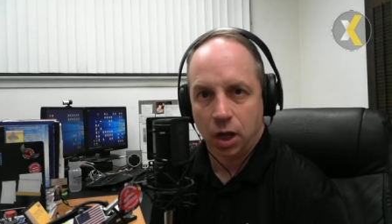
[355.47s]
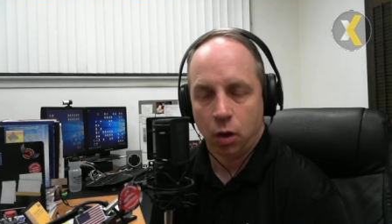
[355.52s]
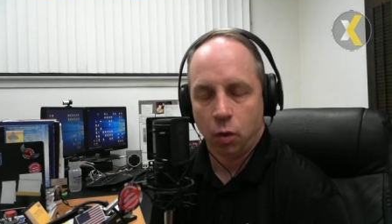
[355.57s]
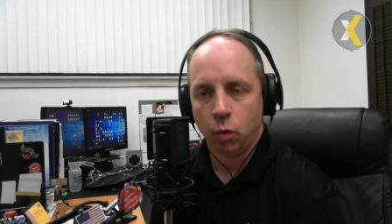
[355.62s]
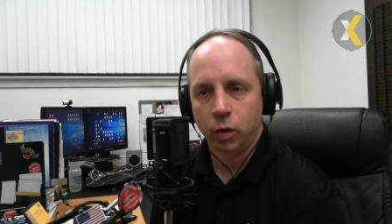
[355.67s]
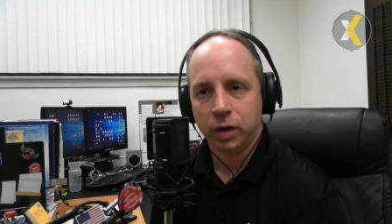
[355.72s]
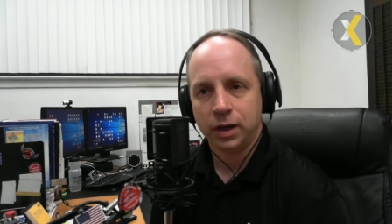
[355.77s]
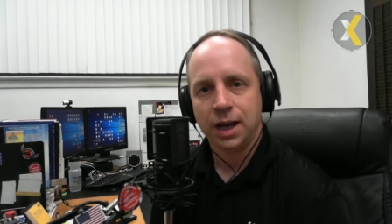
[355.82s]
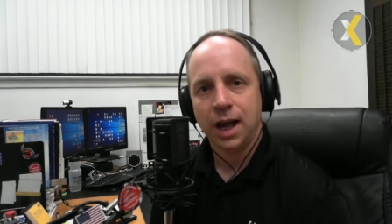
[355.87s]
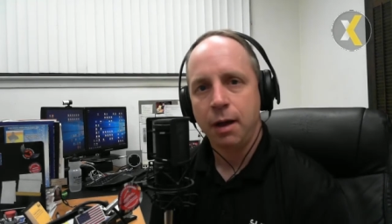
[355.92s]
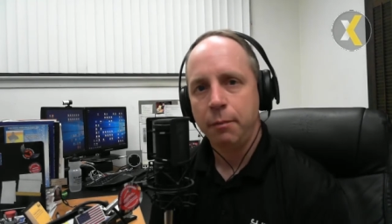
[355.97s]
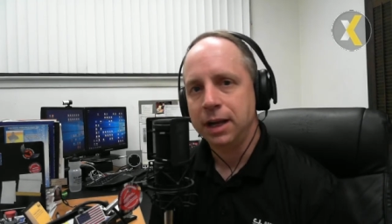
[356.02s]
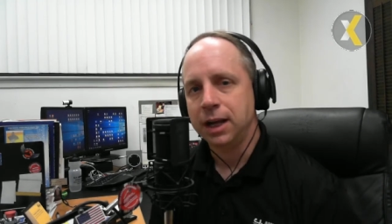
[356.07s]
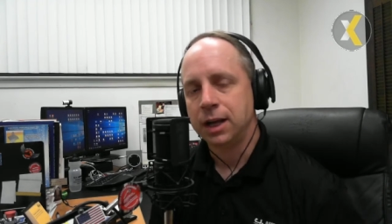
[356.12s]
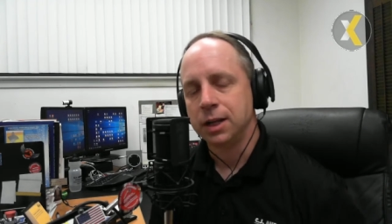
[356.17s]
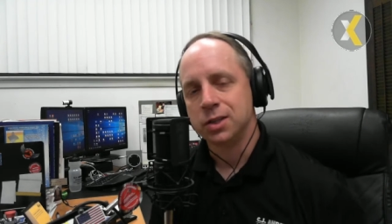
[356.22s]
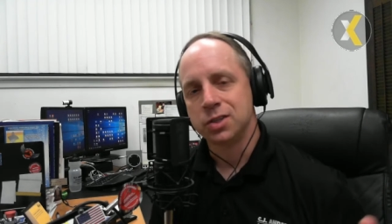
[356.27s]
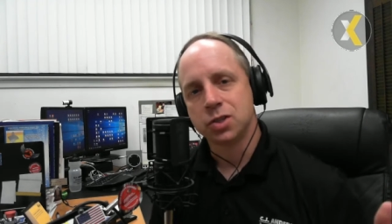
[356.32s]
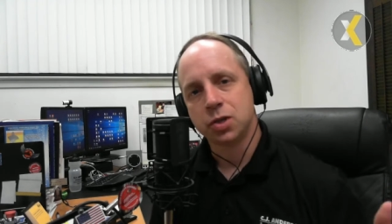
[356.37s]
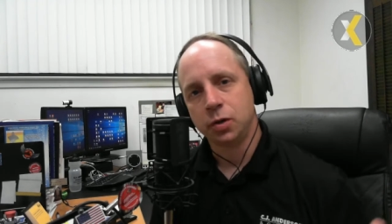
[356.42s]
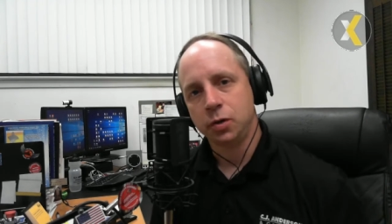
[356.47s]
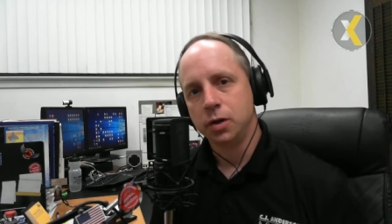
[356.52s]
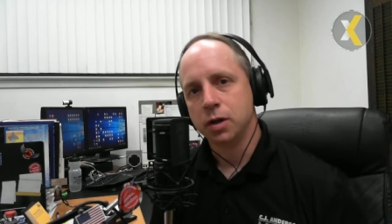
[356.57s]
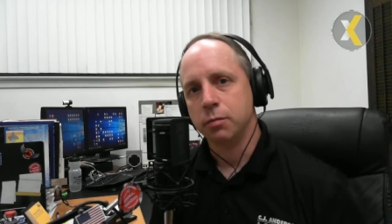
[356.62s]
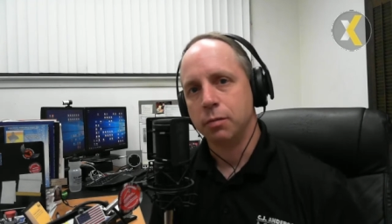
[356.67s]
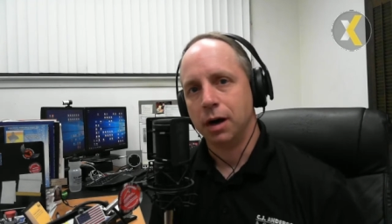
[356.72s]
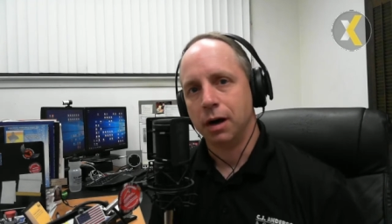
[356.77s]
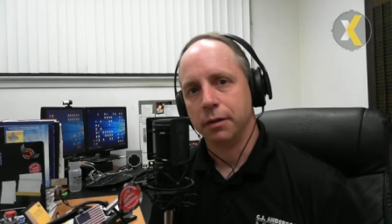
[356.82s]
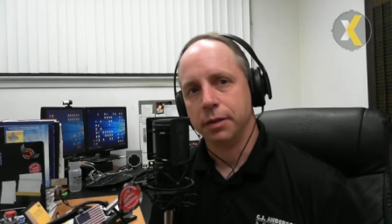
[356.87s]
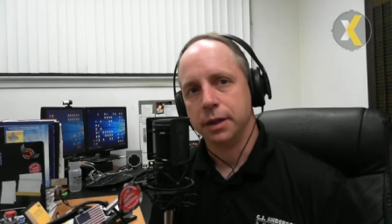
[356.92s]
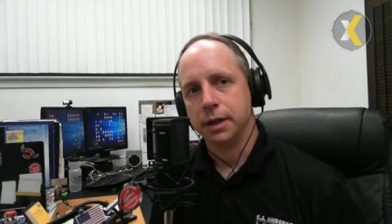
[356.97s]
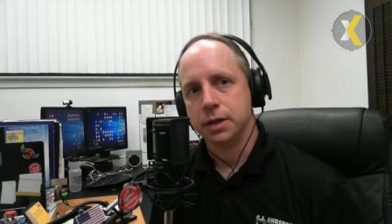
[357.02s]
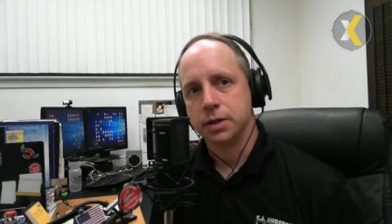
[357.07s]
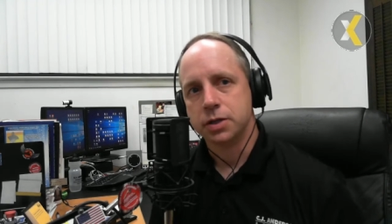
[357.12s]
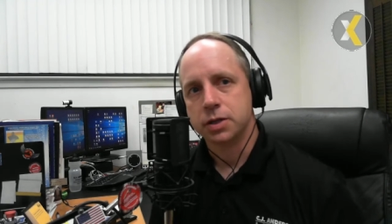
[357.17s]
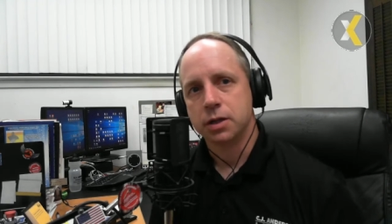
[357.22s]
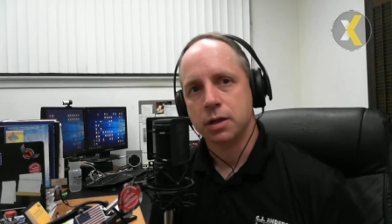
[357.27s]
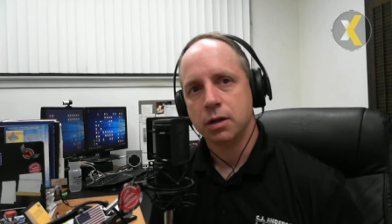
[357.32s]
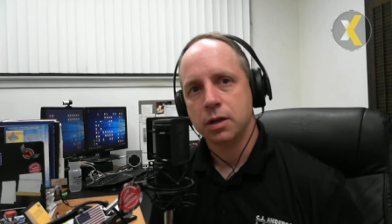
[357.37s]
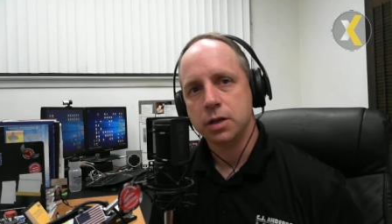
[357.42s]
What got me concerned about
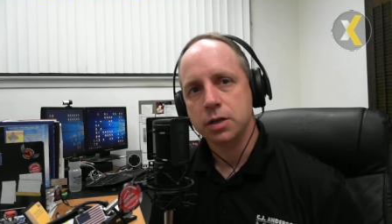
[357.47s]
this,